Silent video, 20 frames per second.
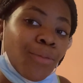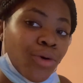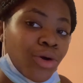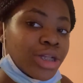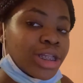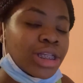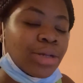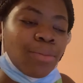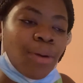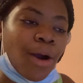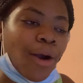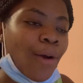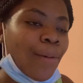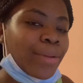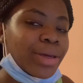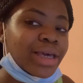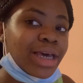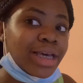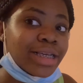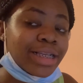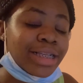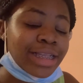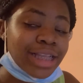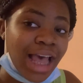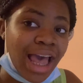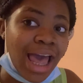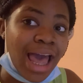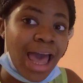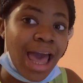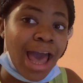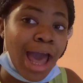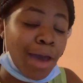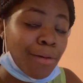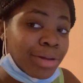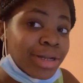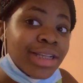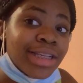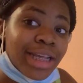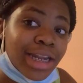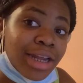tomorrow because I've
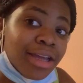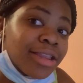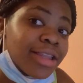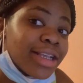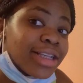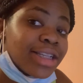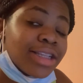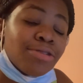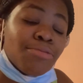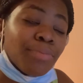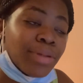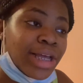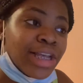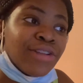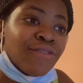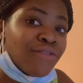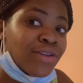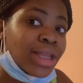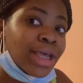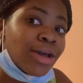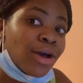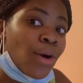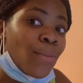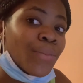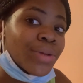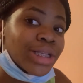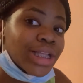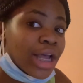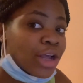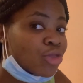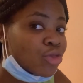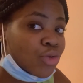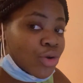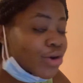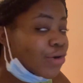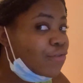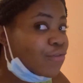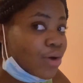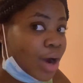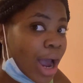been sitting in this place for like almost like 3 or
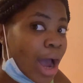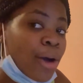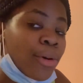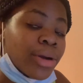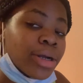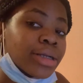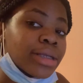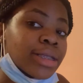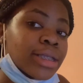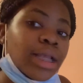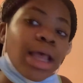4 hours,